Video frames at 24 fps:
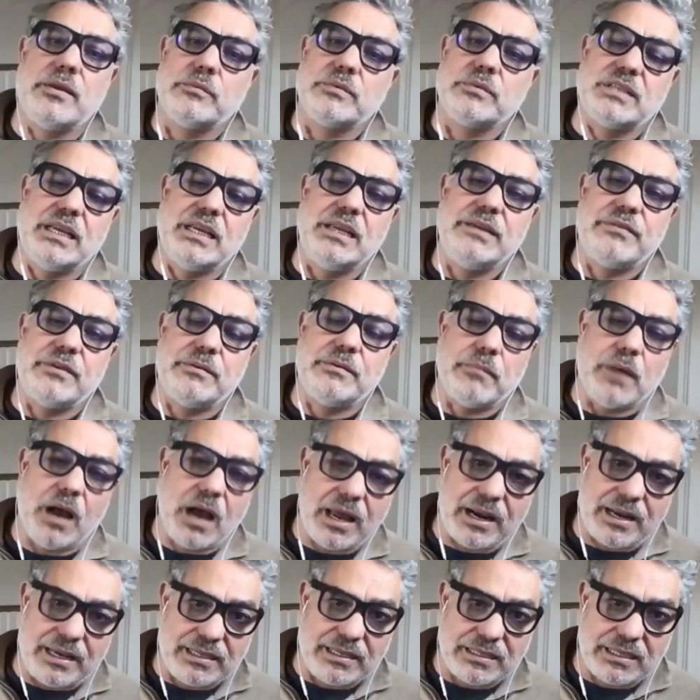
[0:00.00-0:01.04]
one that was even
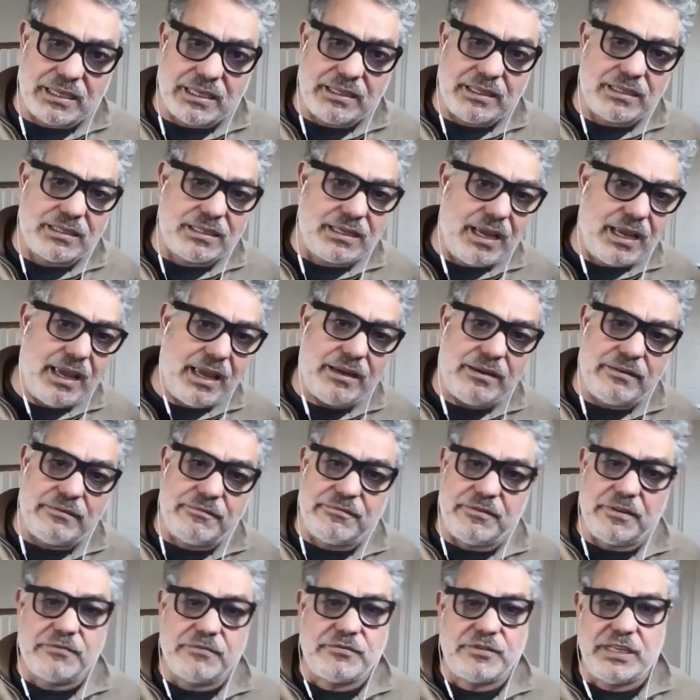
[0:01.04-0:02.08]
modest in the
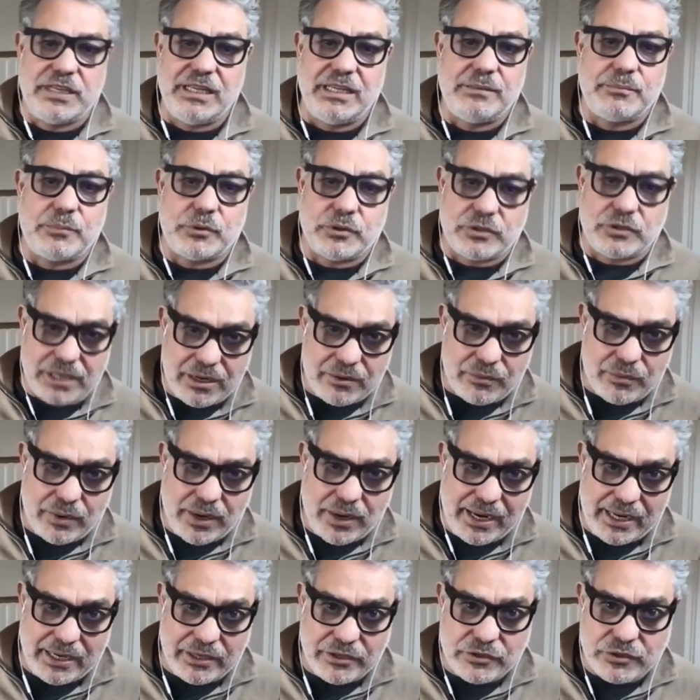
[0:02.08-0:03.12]

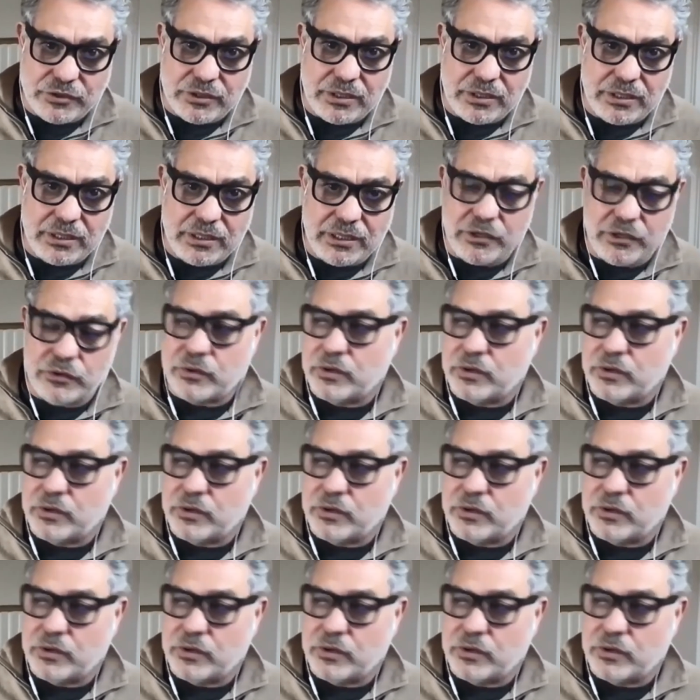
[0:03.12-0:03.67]
10-15% range,